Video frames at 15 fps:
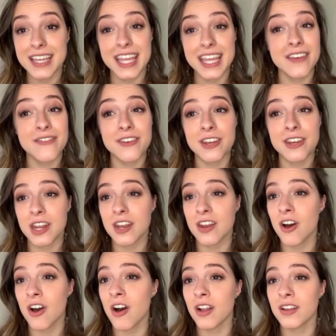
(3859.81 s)
Even in
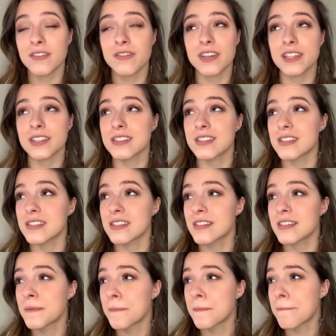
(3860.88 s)
all of its
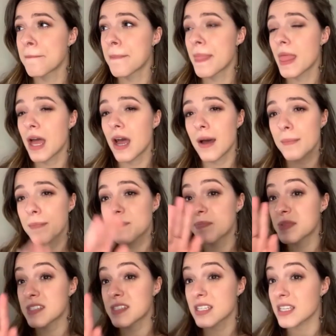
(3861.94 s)

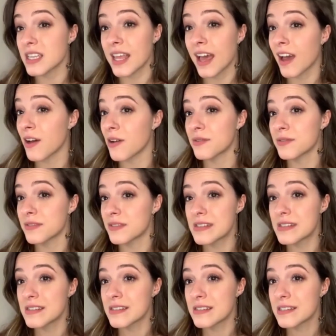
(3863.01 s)
ups and
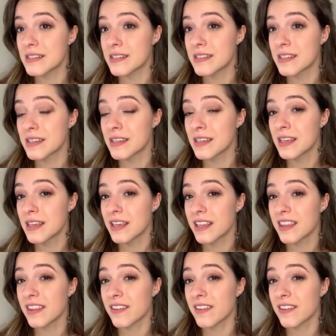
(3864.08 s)
downs, yes.